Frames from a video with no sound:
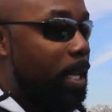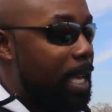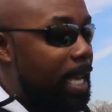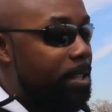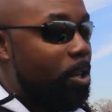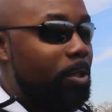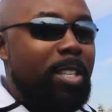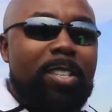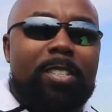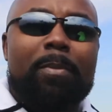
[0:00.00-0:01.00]
And so
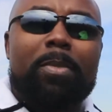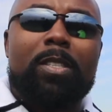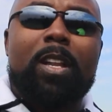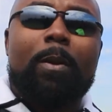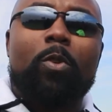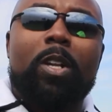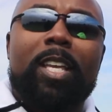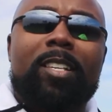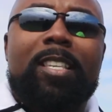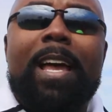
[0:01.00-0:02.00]
this is something that I'm really
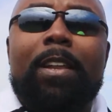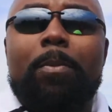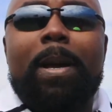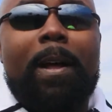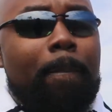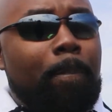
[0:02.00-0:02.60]
excited about.